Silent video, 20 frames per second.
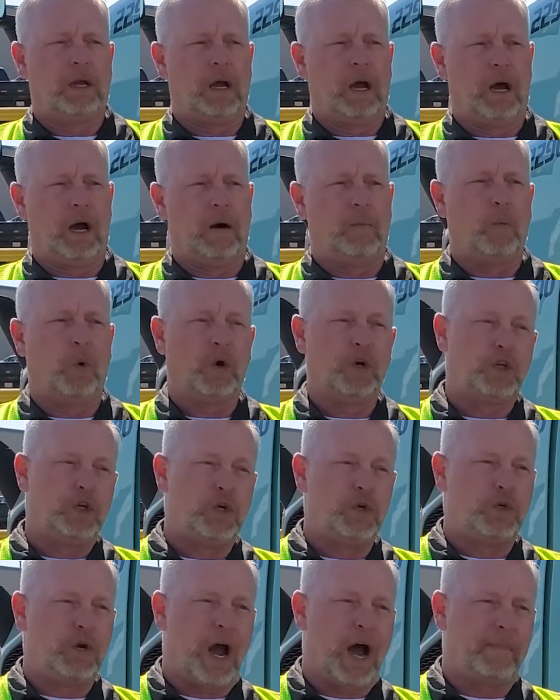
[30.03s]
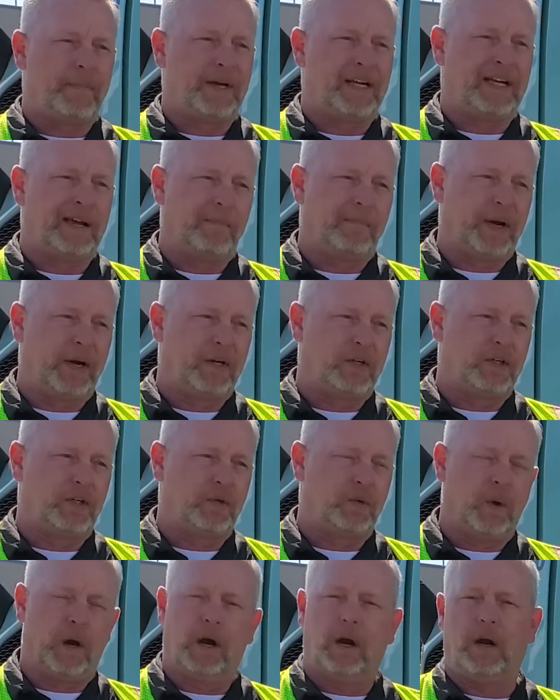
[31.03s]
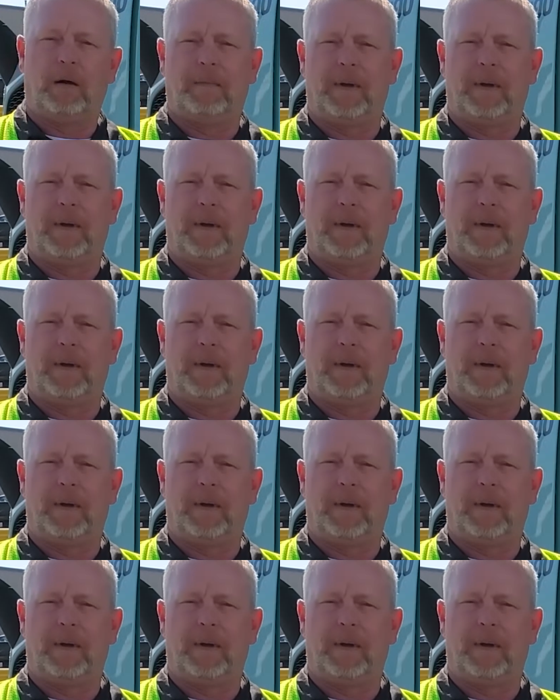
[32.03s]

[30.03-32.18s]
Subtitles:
where you drop it compared to where